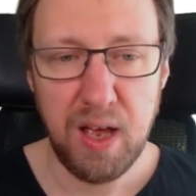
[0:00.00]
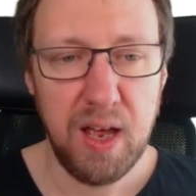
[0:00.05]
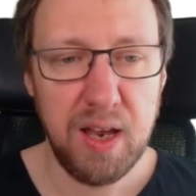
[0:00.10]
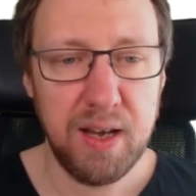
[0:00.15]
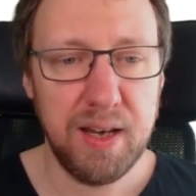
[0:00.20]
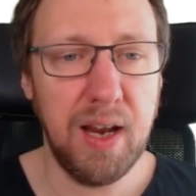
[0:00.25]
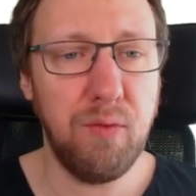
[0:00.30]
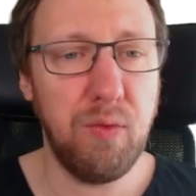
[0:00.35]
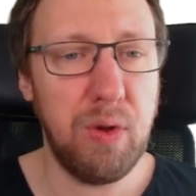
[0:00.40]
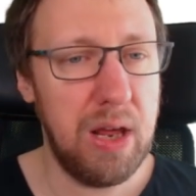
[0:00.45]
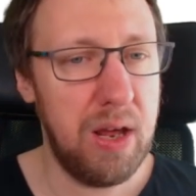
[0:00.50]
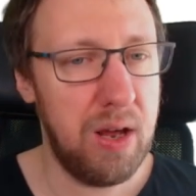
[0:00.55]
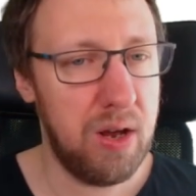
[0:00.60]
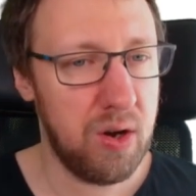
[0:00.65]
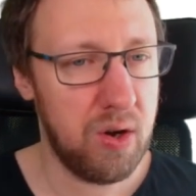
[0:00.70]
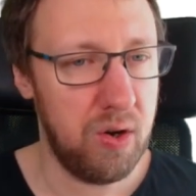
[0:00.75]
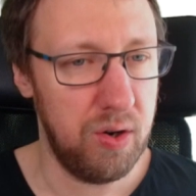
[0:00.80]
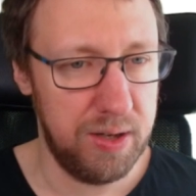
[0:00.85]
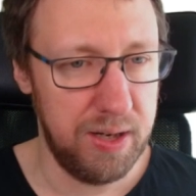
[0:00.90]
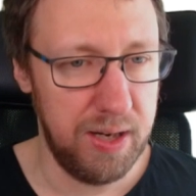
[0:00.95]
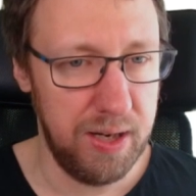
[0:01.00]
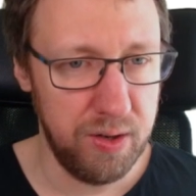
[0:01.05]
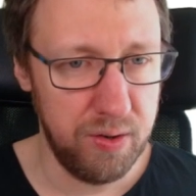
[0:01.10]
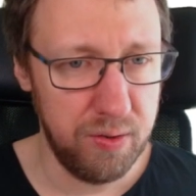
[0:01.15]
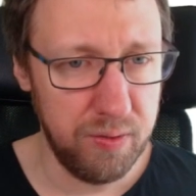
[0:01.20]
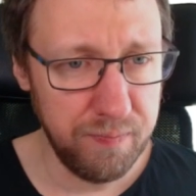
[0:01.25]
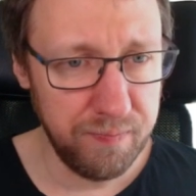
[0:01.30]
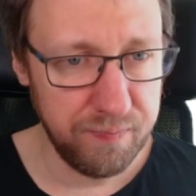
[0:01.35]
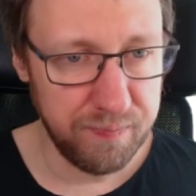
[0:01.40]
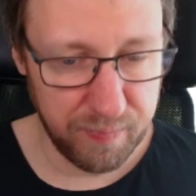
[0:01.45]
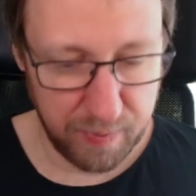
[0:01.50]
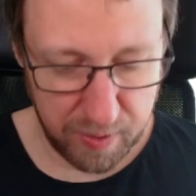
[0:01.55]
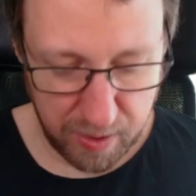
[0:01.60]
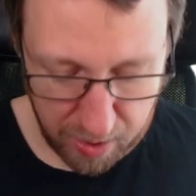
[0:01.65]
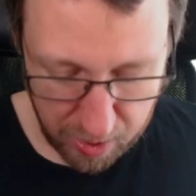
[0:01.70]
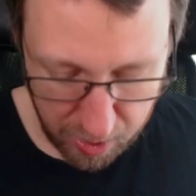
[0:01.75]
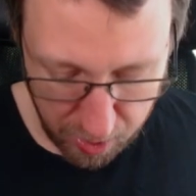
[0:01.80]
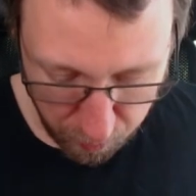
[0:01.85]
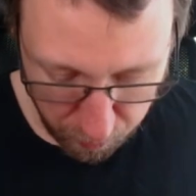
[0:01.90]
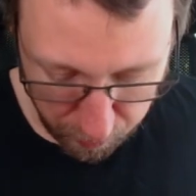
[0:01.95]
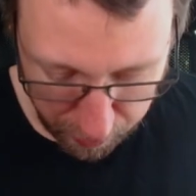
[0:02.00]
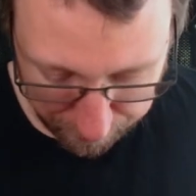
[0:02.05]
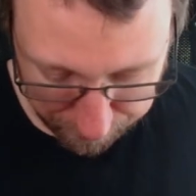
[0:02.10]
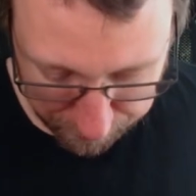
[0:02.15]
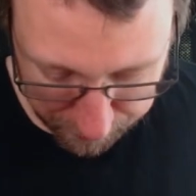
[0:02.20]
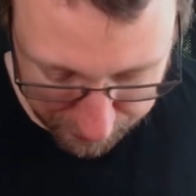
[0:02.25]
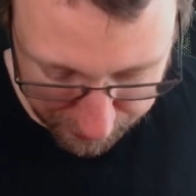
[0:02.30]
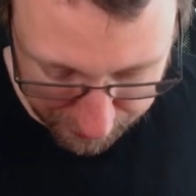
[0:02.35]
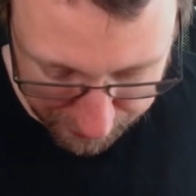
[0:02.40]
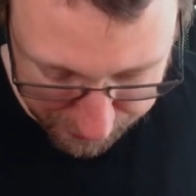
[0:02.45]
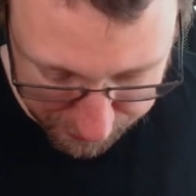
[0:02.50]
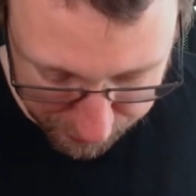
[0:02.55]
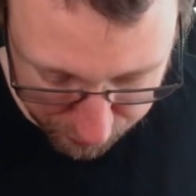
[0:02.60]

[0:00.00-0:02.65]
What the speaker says: Then we continue. We have these